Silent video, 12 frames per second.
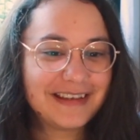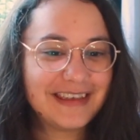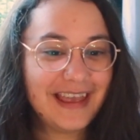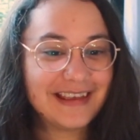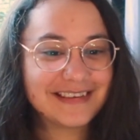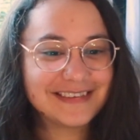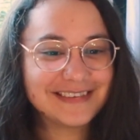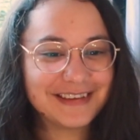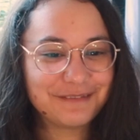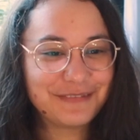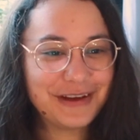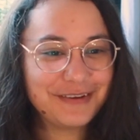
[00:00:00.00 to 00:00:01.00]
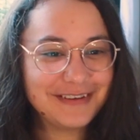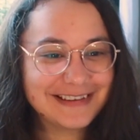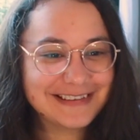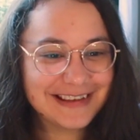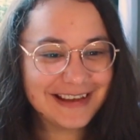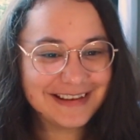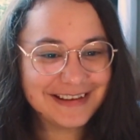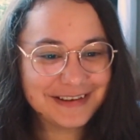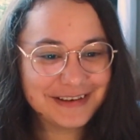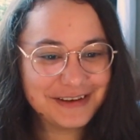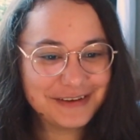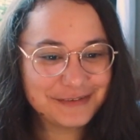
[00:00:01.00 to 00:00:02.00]
Yes, very
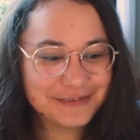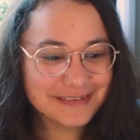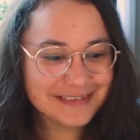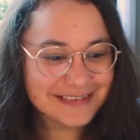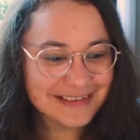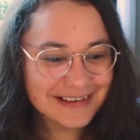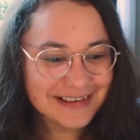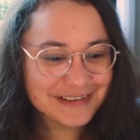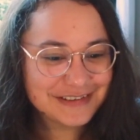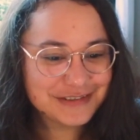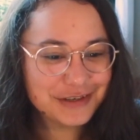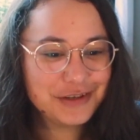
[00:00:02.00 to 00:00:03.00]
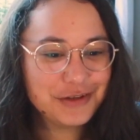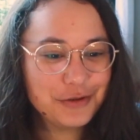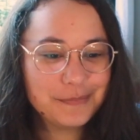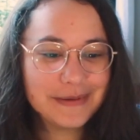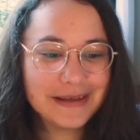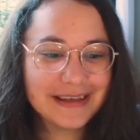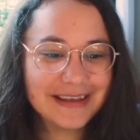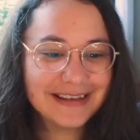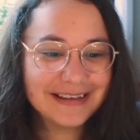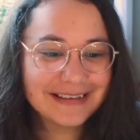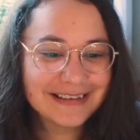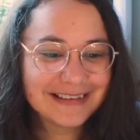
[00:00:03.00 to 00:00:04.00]
exciting news. Should you
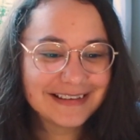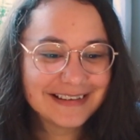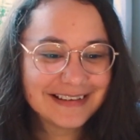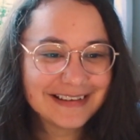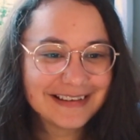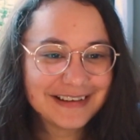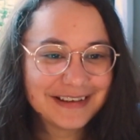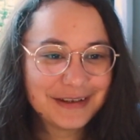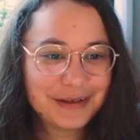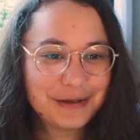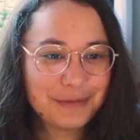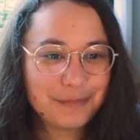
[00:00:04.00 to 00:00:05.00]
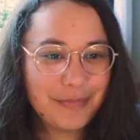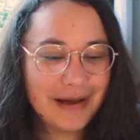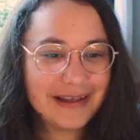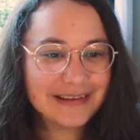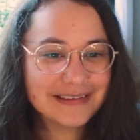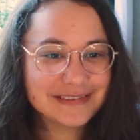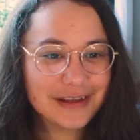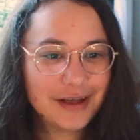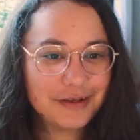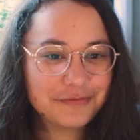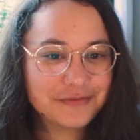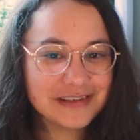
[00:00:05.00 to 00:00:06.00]
be buying
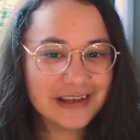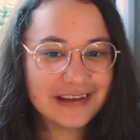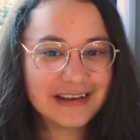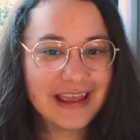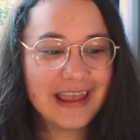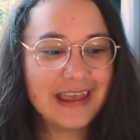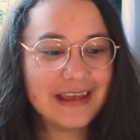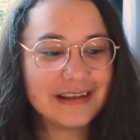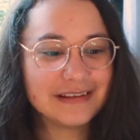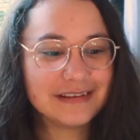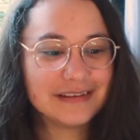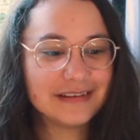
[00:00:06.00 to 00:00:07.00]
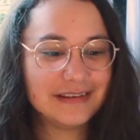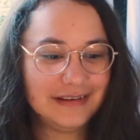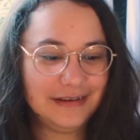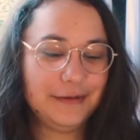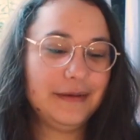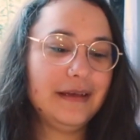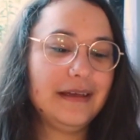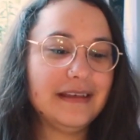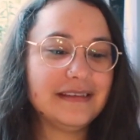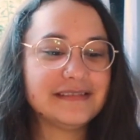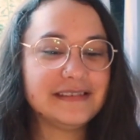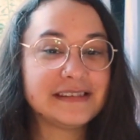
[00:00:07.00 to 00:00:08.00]
stuff secondhand?
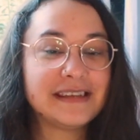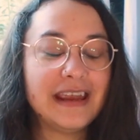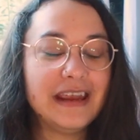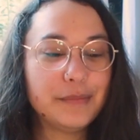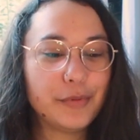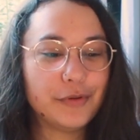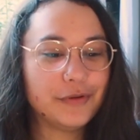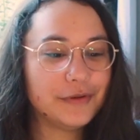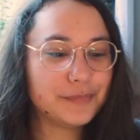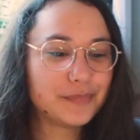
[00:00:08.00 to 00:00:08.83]
Is it sustainable?